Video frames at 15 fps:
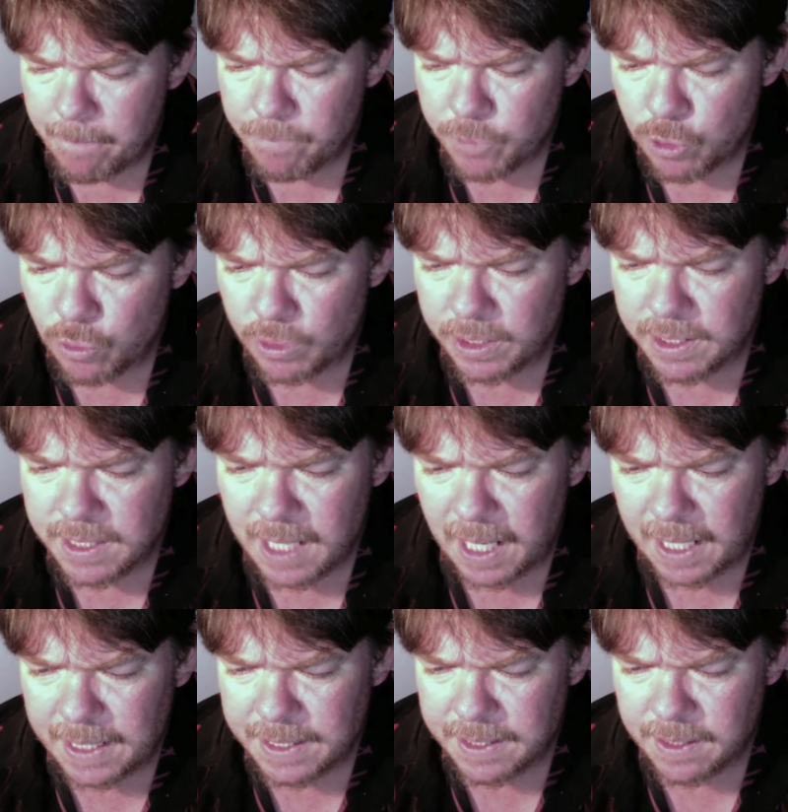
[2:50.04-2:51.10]

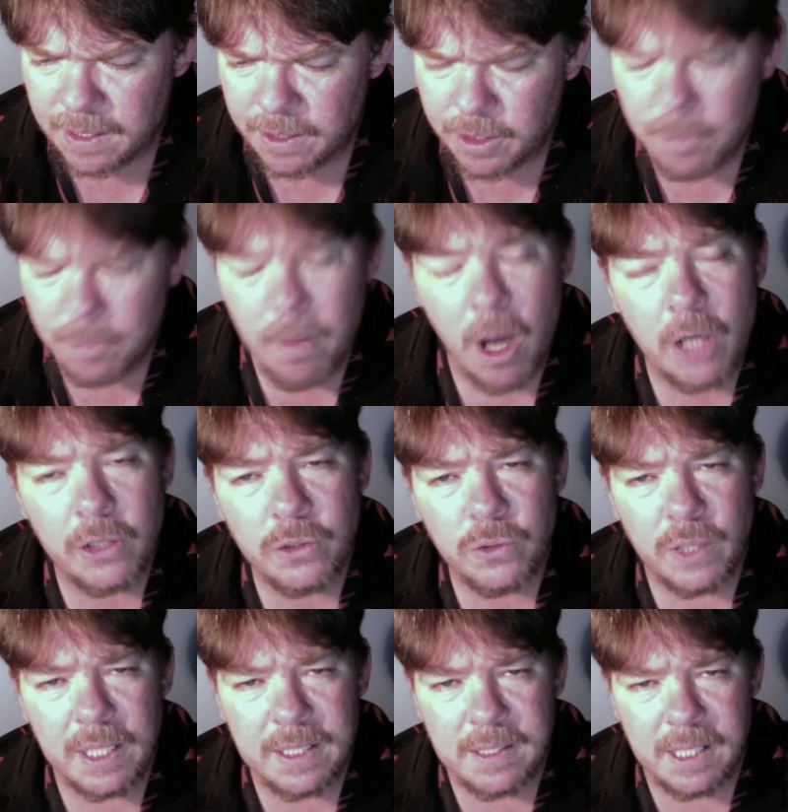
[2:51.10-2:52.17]
criticize the modern
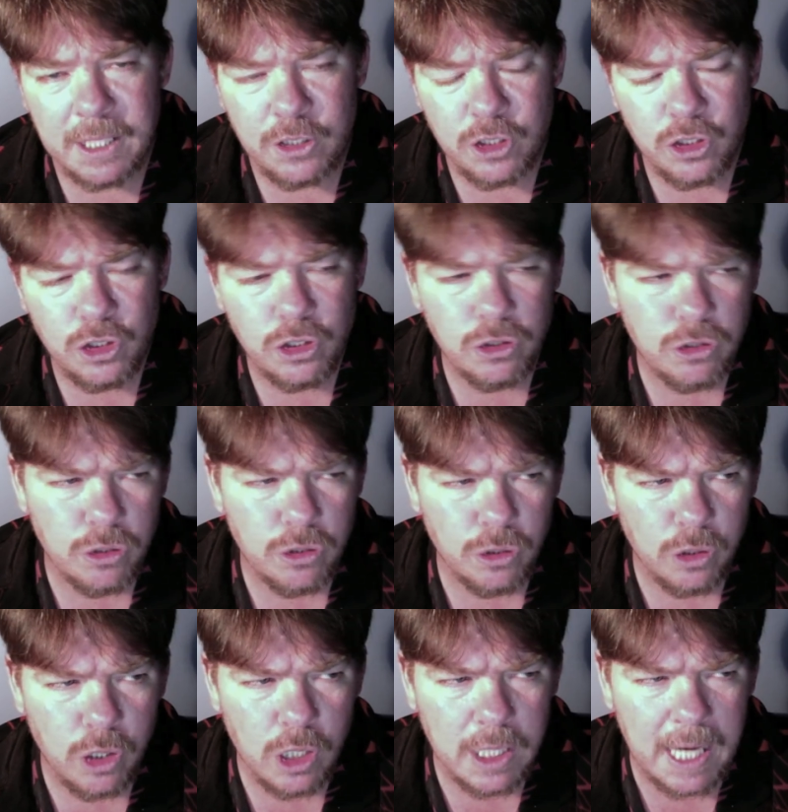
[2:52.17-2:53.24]
translations, you should
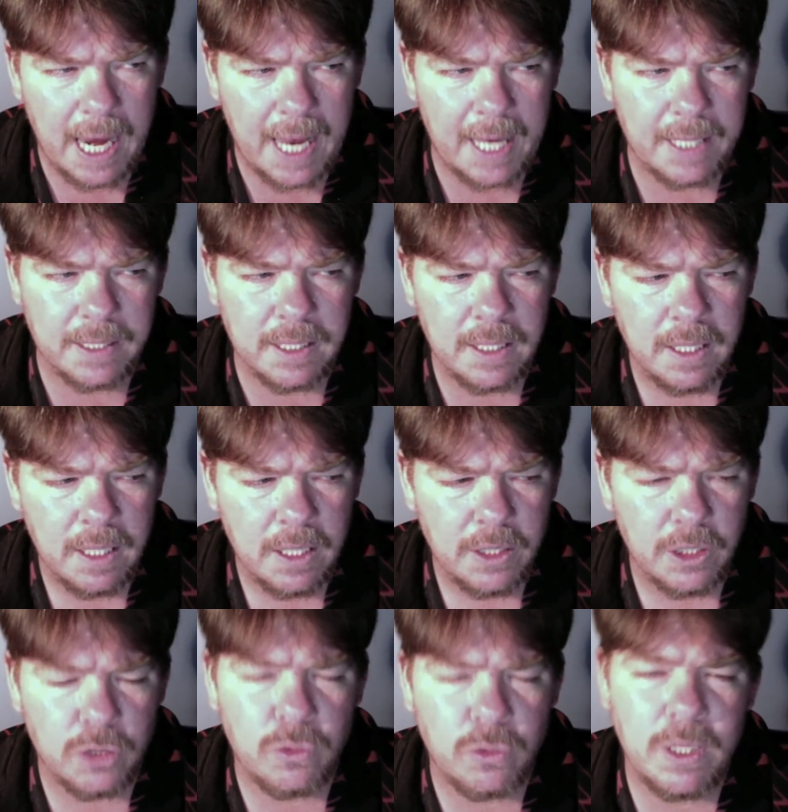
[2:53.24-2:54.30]
look at
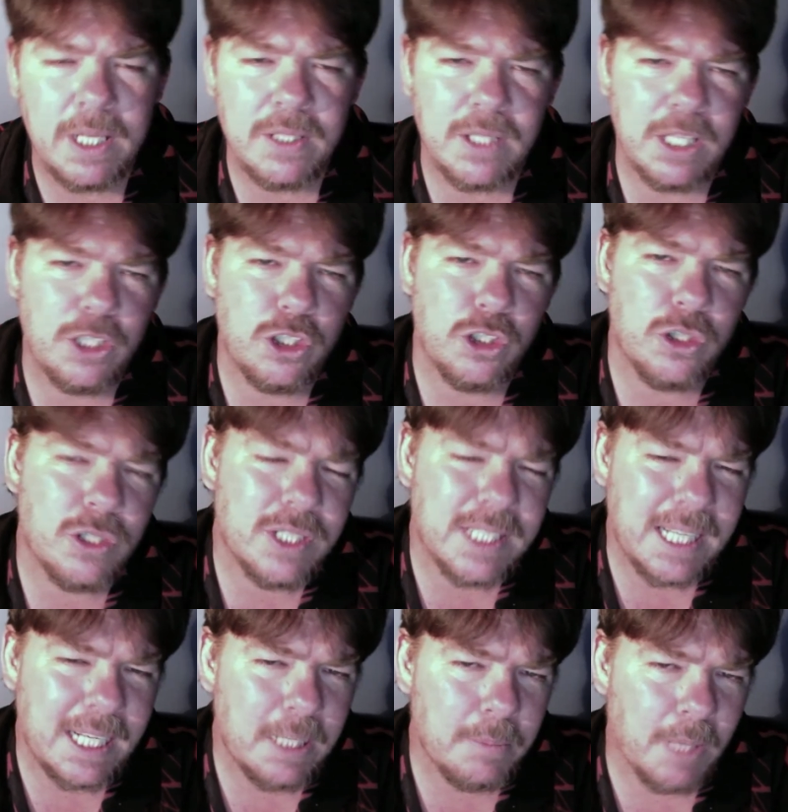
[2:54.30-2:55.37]
translation you're
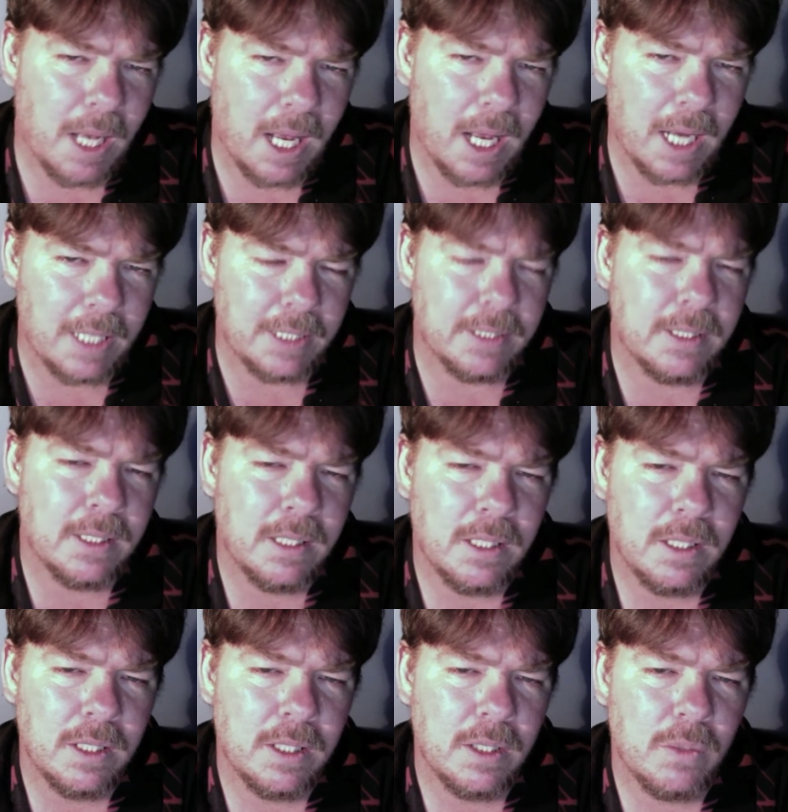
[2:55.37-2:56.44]
standing behind
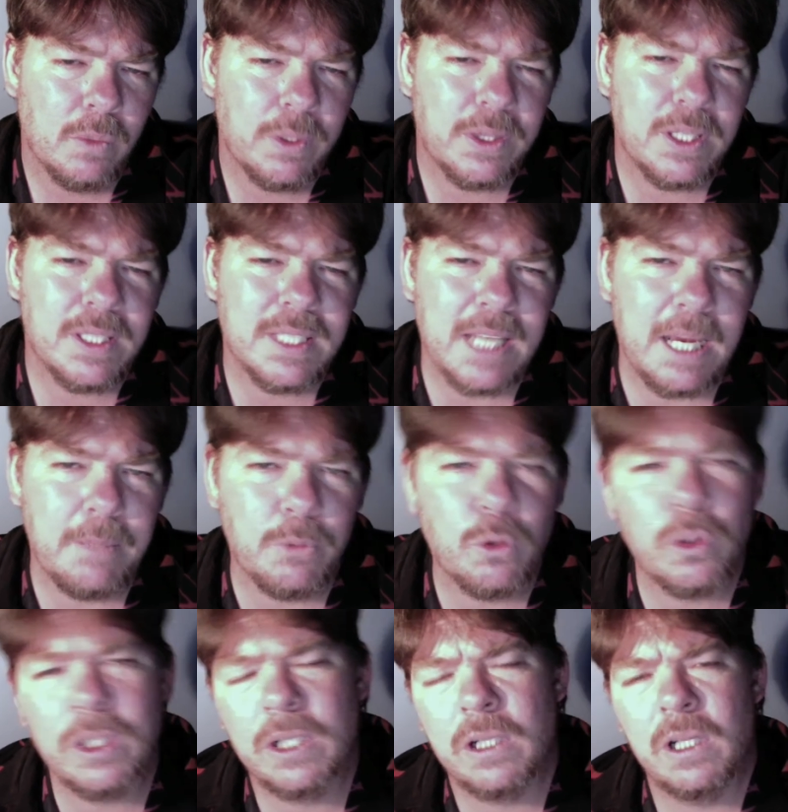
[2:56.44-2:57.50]
with the same
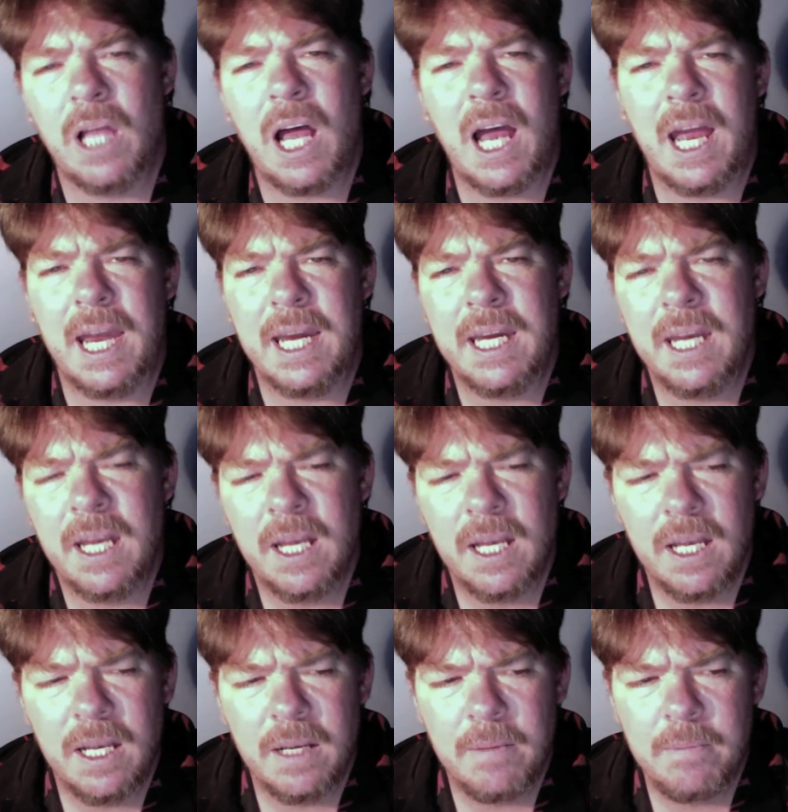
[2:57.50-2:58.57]
critical eye.
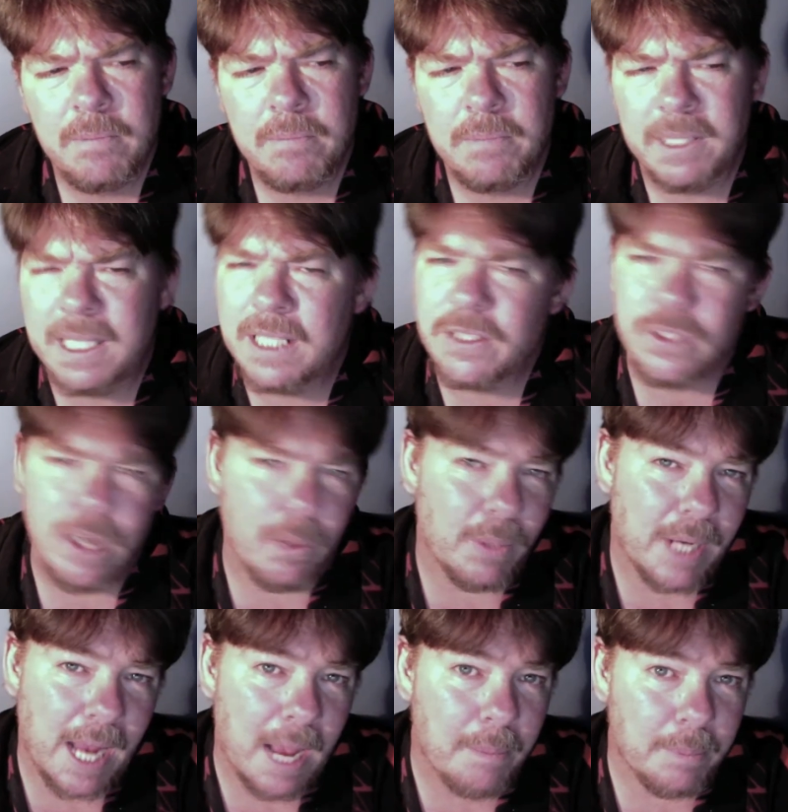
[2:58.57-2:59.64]
But that's not what
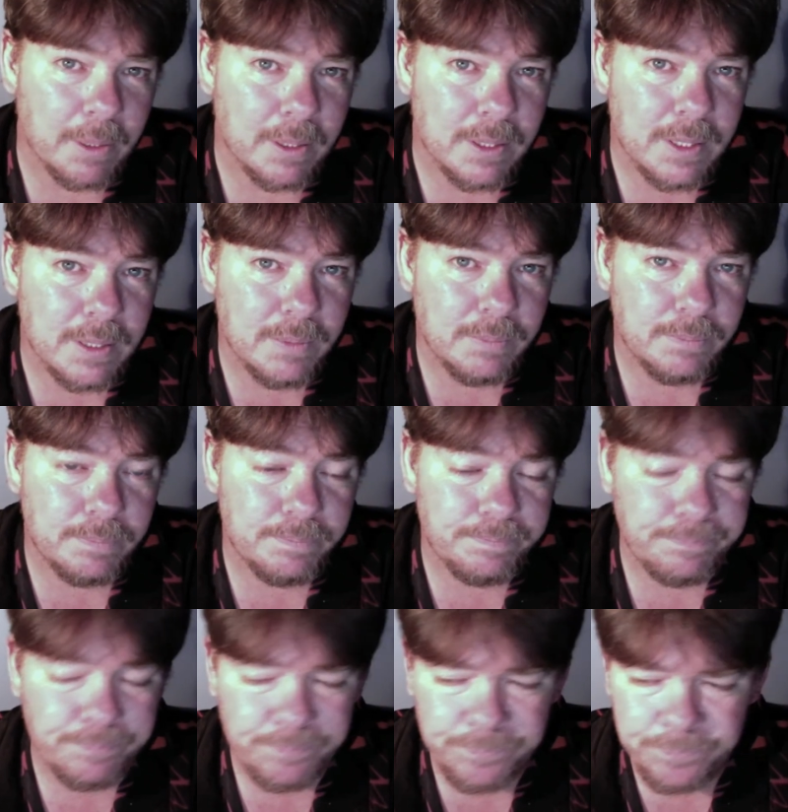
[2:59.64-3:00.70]
happens.
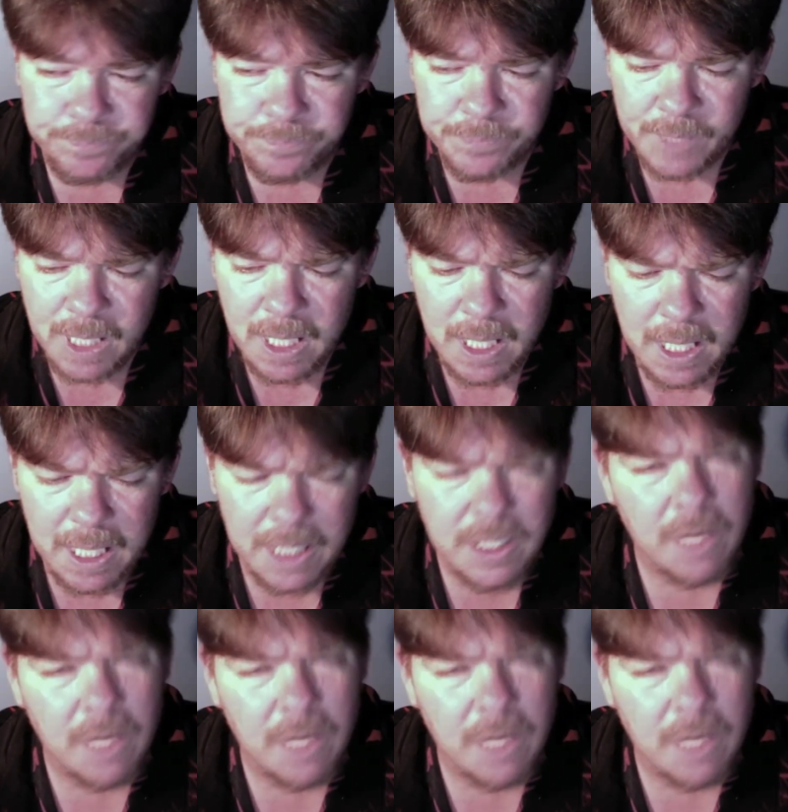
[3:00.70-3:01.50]
It's